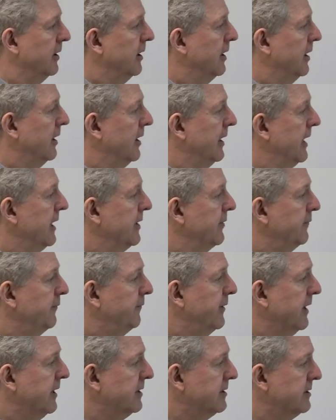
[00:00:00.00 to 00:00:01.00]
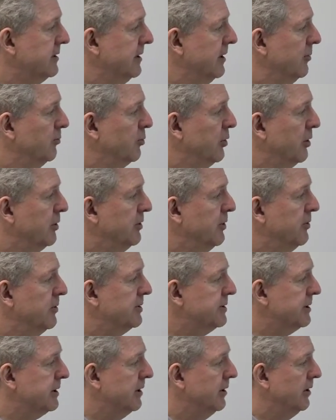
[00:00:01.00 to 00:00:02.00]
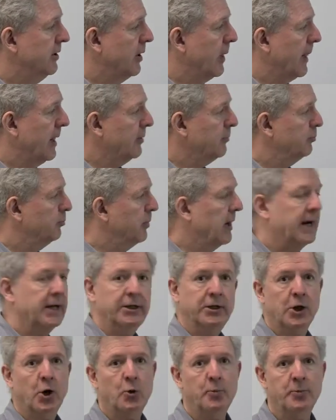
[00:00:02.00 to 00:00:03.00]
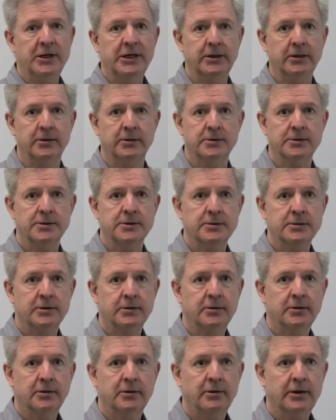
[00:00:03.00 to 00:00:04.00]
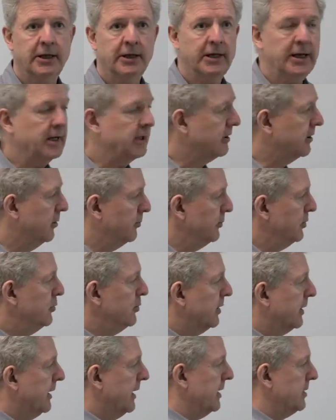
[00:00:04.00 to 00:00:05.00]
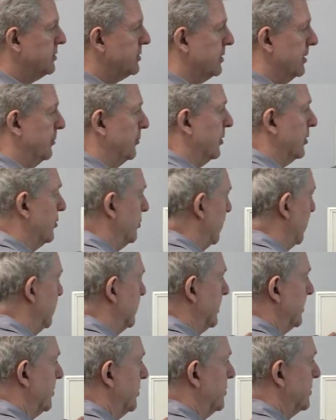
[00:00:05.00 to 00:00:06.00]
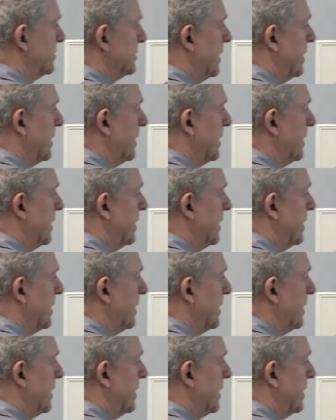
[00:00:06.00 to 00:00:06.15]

uh an effect produced by no means. A, a communication between the two